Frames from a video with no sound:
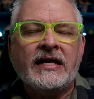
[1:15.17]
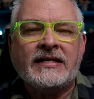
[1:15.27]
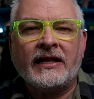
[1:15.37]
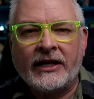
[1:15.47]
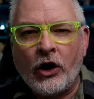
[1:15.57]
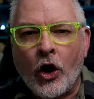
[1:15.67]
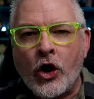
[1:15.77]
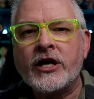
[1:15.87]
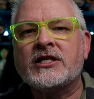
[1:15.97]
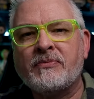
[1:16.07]
telling
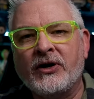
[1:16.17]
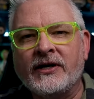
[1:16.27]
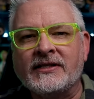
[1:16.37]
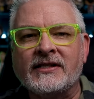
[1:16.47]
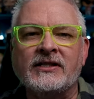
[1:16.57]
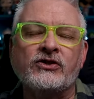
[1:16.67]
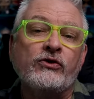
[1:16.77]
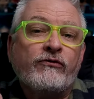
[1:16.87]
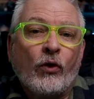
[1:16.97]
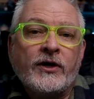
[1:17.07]
her experiences
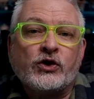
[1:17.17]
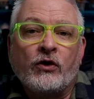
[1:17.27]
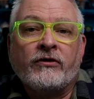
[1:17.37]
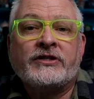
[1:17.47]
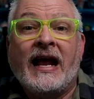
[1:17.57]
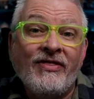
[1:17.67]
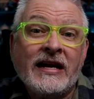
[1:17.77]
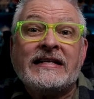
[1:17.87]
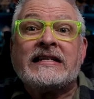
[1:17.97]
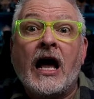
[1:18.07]
through voiceovers and
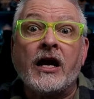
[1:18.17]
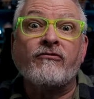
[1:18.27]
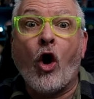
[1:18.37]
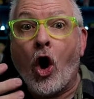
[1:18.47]
then a ton of